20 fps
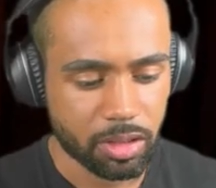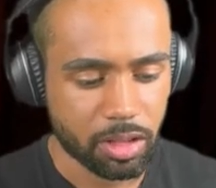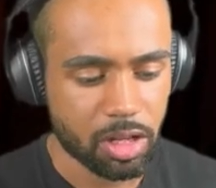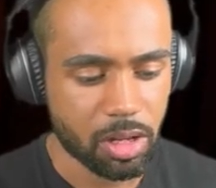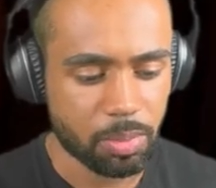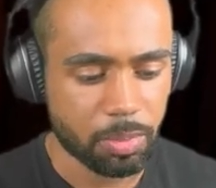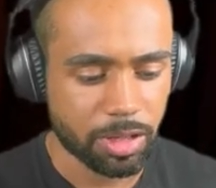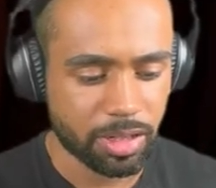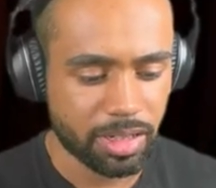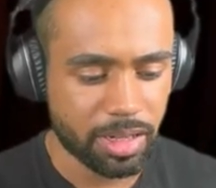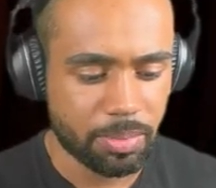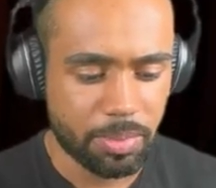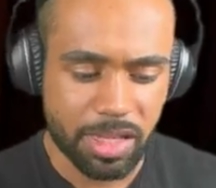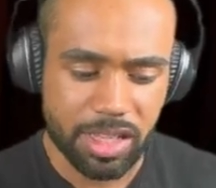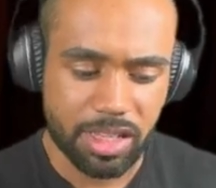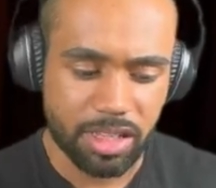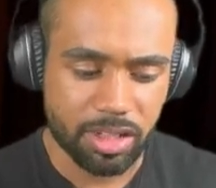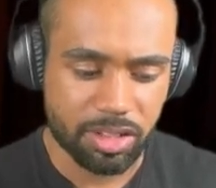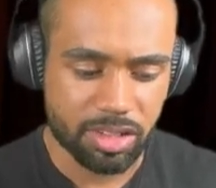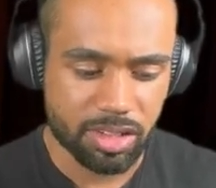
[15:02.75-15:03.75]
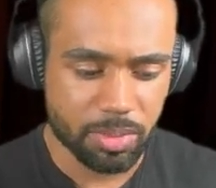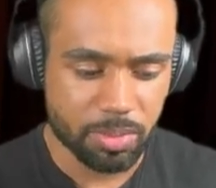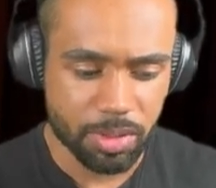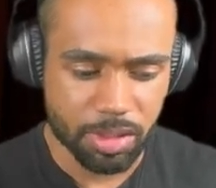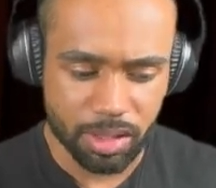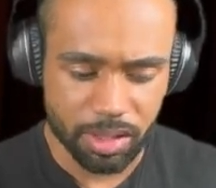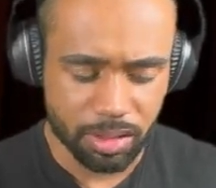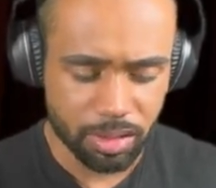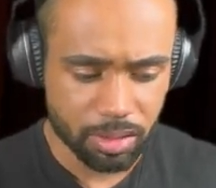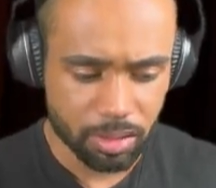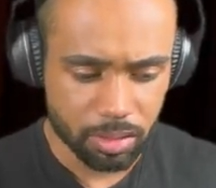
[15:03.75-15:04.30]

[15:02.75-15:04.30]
Come on, let me hear something.